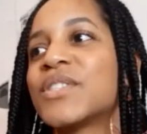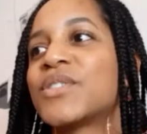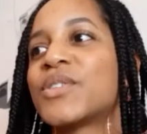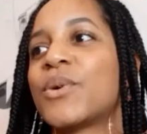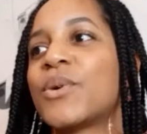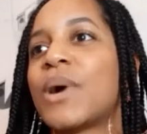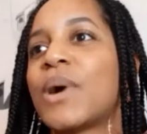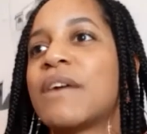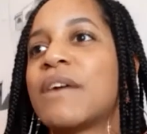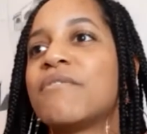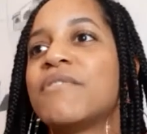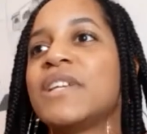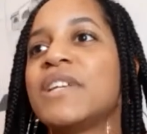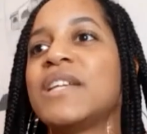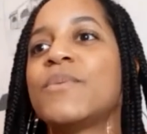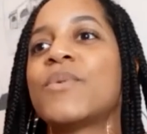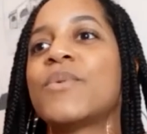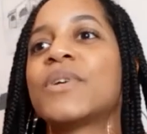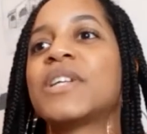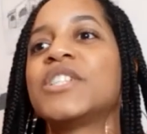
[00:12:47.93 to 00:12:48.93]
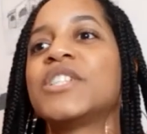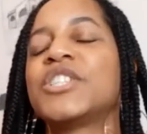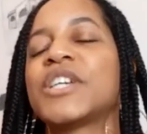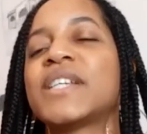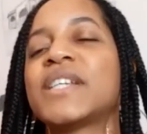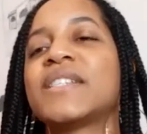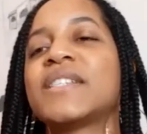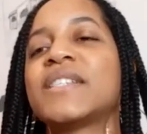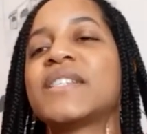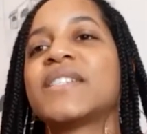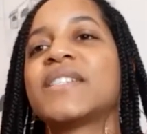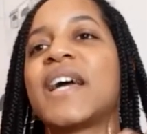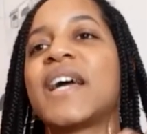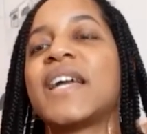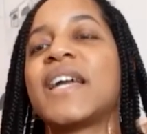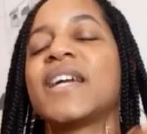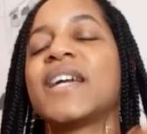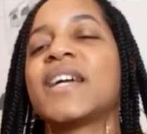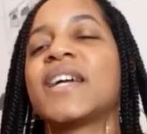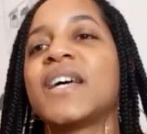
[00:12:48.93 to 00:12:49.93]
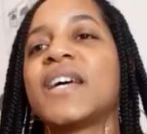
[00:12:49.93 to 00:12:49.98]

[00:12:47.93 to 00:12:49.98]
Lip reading: So I really want to just like